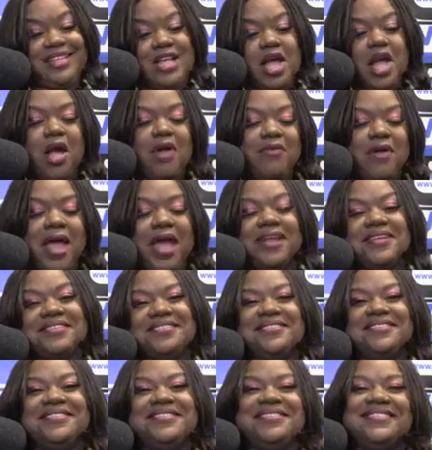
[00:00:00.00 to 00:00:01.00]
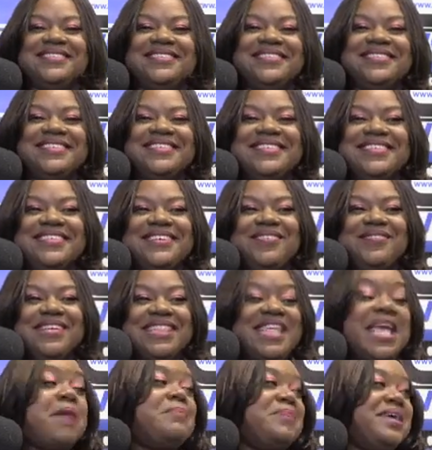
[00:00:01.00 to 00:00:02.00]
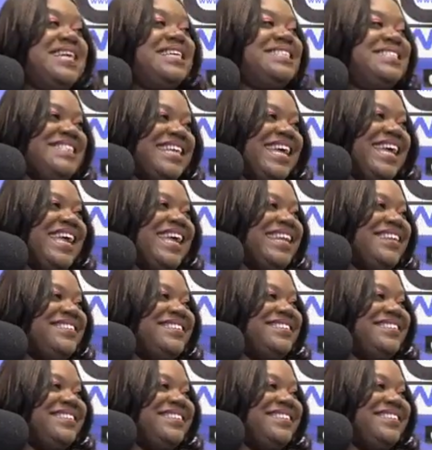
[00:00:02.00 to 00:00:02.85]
All right. With that being said,